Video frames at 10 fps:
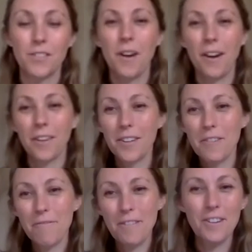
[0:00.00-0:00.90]
how did
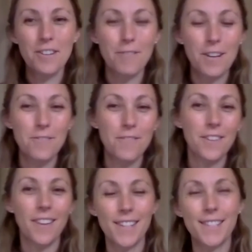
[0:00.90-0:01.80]
it feel when you
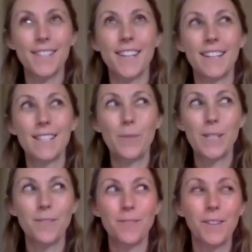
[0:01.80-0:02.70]
realized
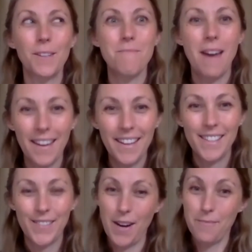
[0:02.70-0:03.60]
specifically
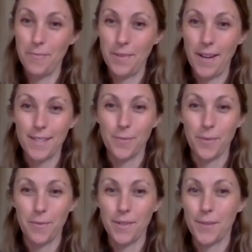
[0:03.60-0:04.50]
Maggie's fibroblasts
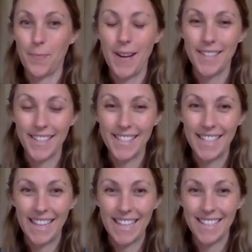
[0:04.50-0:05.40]
were responding
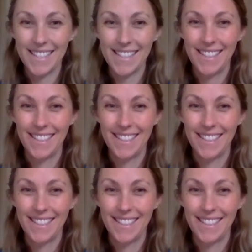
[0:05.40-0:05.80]
to this?